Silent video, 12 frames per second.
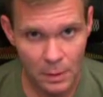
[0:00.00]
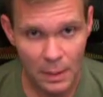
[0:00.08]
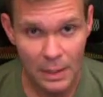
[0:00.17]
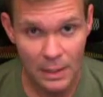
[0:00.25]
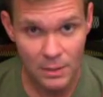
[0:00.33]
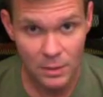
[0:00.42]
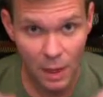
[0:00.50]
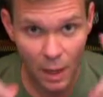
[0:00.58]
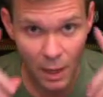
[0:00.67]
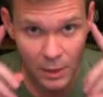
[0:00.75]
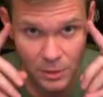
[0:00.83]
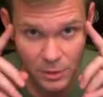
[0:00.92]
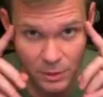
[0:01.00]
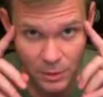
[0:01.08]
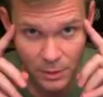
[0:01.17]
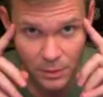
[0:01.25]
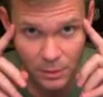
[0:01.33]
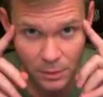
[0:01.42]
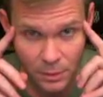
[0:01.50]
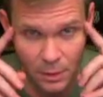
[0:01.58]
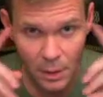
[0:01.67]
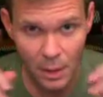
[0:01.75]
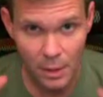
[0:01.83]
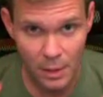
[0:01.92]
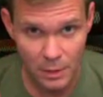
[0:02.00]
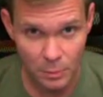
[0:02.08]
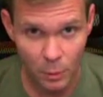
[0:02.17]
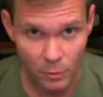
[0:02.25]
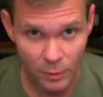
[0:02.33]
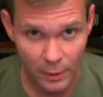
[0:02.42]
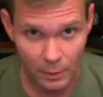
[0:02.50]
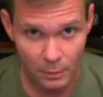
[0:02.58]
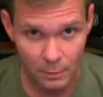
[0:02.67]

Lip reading: It is consciousness that is moving.